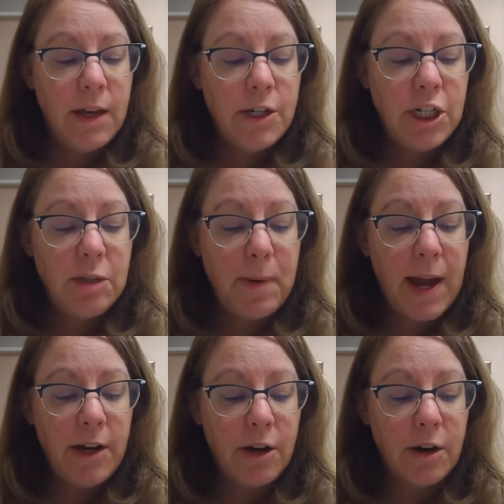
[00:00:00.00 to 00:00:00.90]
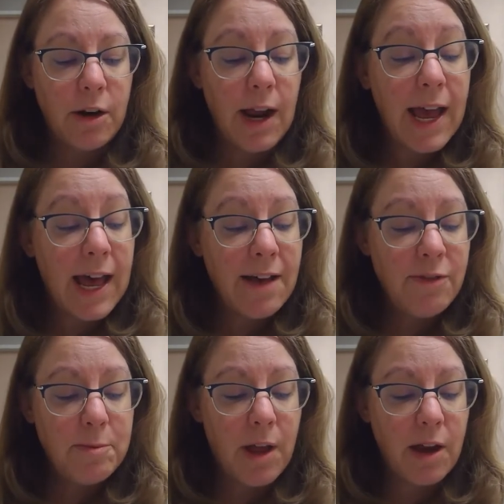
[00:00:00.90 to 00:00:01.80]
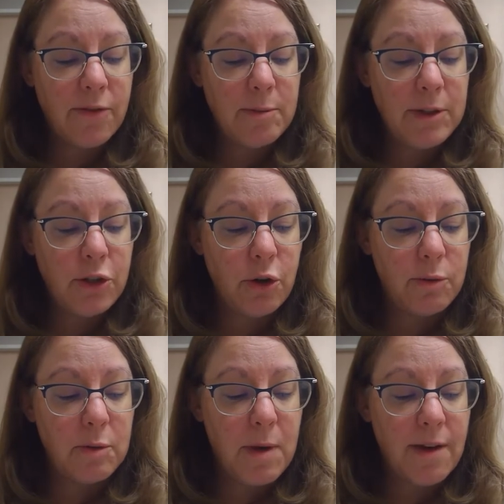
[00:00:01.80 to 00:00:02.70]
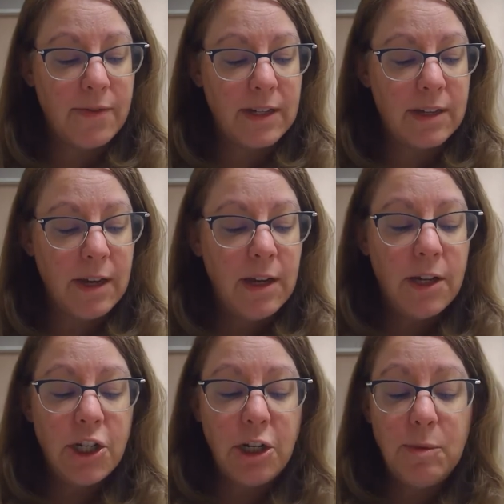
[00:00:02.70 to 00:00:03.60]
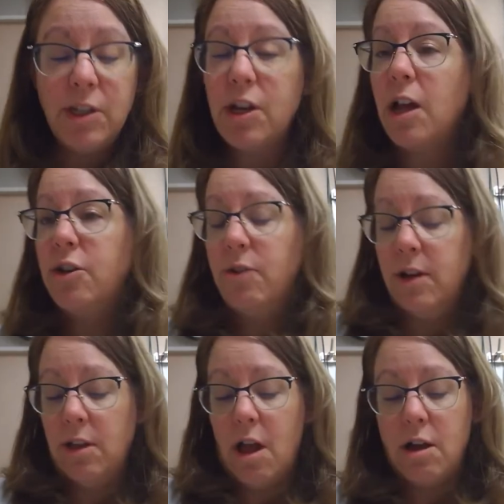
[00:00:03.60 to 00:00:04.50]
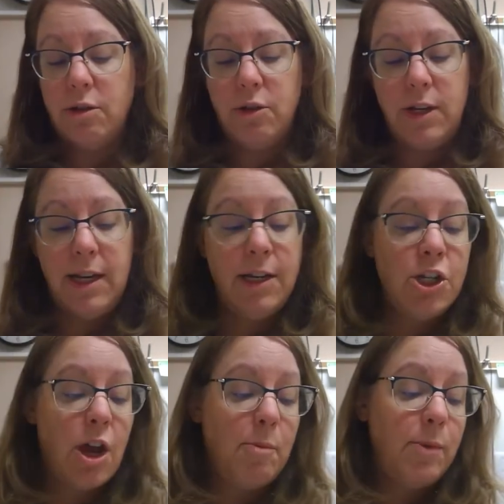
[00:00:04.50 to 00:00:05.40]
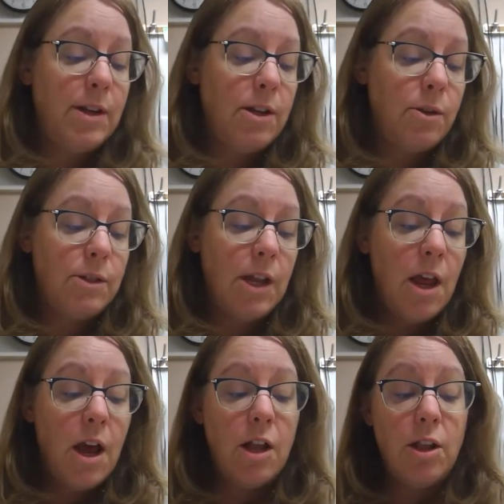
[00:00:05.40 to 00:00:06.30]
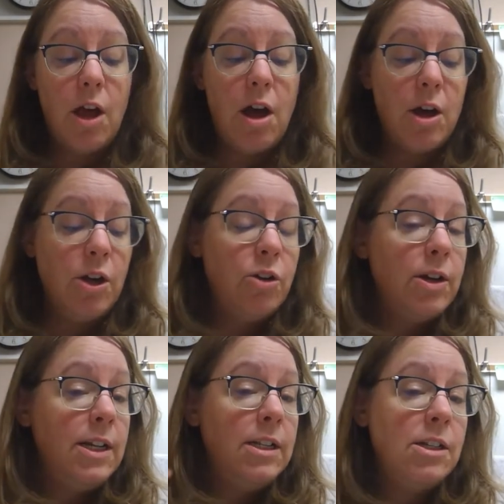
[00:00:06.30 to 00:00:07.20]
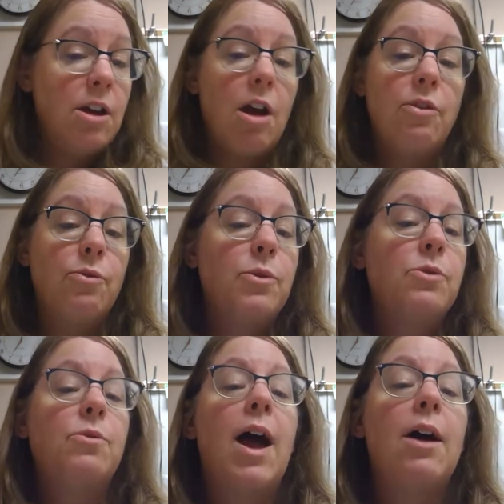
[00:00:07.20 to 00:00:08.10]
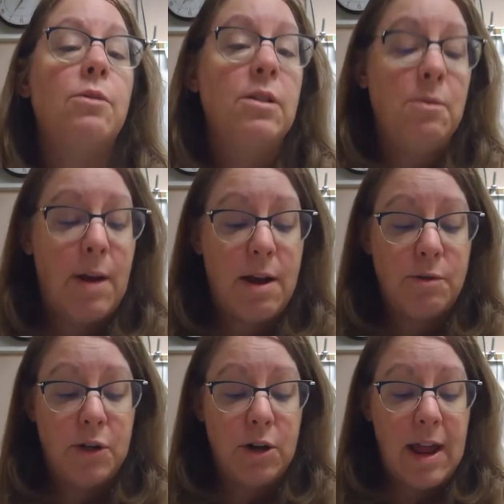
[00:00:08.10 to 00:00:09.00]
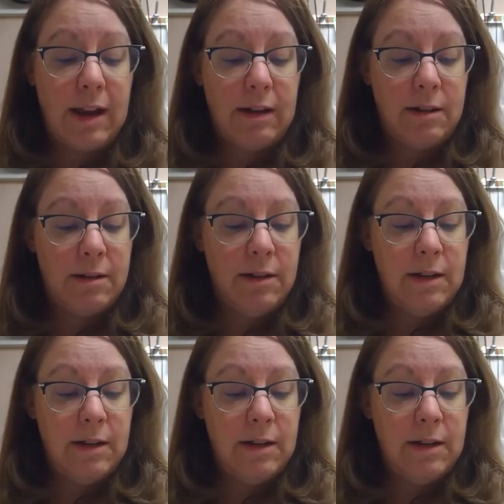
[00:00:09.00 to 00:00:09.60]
She spied her half a block from the storeroom office. She was sauntering along, looking in shop windows. A long green scarf was wound around her neck.